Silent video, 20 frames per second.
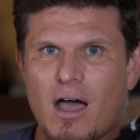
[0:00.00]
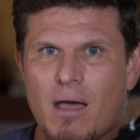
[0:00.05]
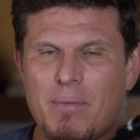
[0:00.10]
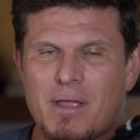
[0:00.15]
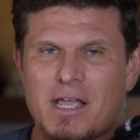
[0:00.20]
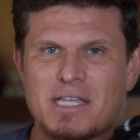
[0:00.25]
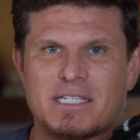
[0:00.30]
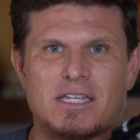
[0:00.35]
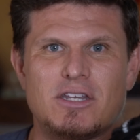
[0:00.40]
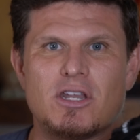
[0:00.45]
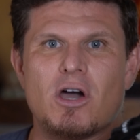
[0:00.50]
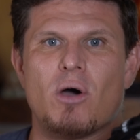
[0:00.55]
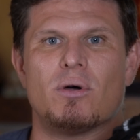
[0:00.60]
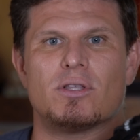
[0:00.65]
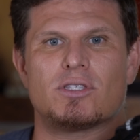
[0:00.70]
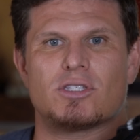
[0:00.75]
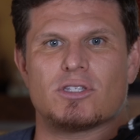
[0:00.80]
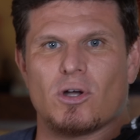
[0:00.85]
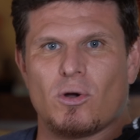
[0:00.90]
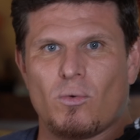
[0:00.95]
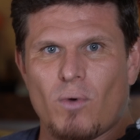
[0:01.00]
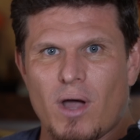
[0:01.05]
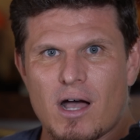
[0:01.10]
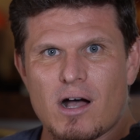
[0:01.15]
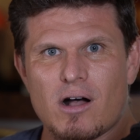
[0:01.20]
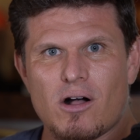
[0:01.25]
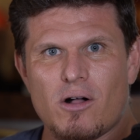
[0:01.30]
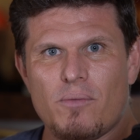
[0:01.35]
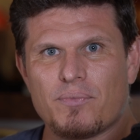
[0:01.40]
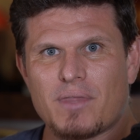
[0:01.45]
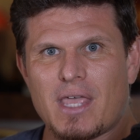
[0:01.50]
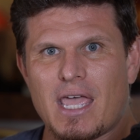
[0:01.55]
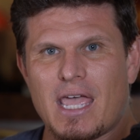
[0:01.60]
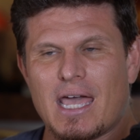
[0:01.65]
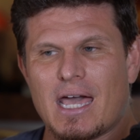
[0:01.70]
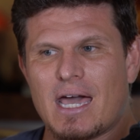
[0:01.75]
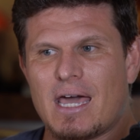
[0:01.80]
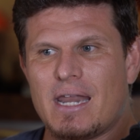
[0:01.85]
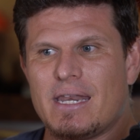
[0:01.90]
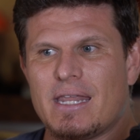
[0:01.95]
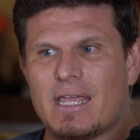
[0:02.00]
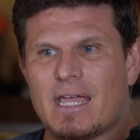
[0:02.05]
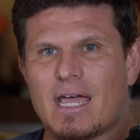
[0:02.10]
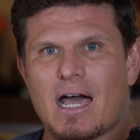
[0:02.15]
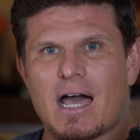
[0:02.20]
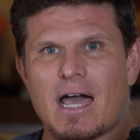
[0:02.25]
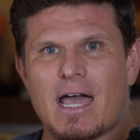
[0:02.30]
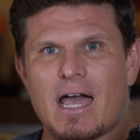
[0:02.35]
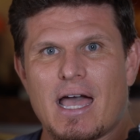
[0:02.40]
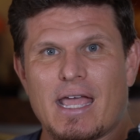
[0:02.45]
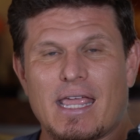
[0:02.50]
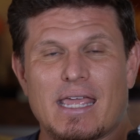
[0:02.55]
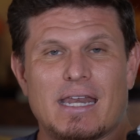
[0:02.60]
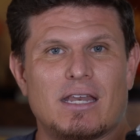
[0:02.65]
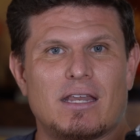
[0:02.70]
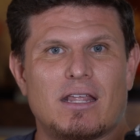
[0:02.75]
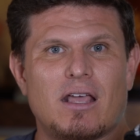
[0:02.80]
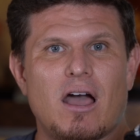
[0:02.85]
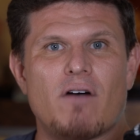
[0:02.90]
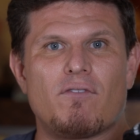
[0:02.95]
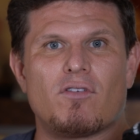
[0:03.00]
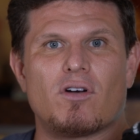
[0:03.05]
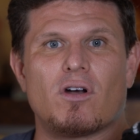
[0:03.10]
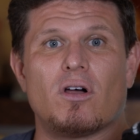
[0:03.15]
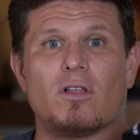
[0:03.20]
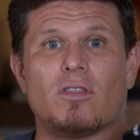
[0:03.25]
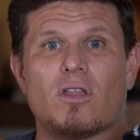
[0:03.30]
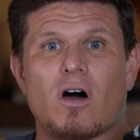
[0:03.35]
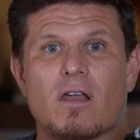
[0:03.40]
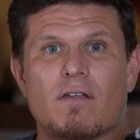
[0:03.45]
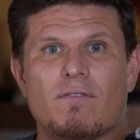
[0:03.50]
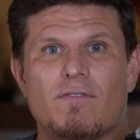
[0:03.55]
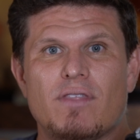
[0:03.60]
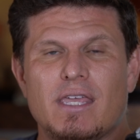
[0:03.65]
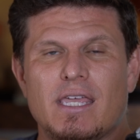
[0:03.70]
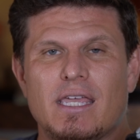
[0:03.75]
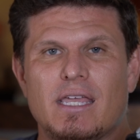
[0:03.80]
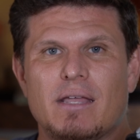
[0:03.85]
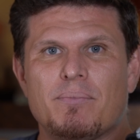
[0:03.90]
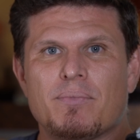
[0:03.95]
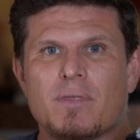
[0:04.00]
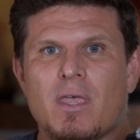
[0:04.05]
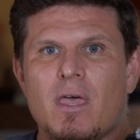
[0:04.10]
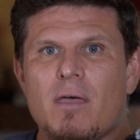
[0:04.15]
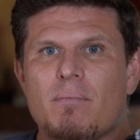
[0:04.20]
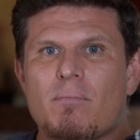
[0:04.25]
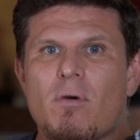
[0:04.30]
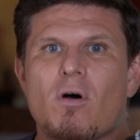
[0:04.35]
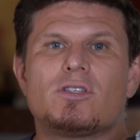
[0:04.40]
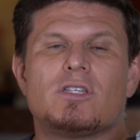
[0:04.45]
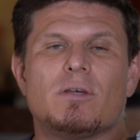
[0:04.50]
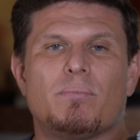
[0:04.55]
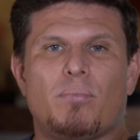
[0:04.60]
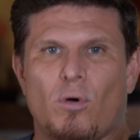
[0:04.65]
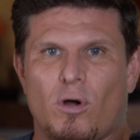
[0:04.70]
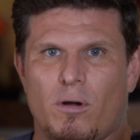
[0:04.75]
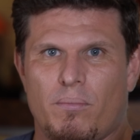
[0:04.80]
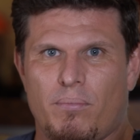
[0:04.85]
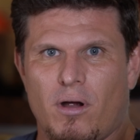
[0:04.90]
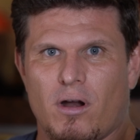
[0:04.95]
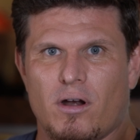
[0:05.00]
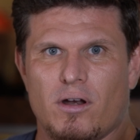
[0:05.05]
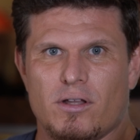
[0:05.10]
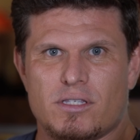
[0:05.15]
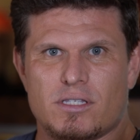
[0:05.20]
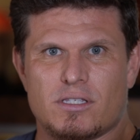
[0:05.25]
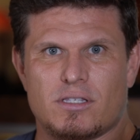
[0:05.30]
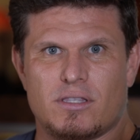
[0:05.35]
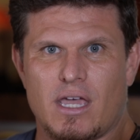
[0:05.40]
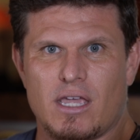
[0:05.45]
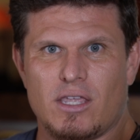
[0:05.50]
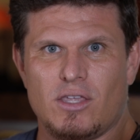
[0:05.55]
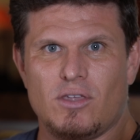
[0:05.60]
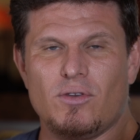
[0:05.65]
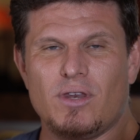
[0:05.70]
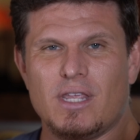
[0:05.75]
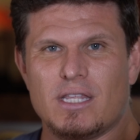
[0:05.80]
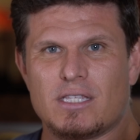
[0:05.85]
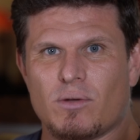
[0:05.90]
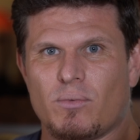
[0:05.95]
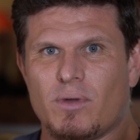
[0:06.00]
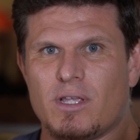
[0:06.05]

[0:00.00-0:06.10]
because I know it so well, and I can cover a lot of the most important parts that you need to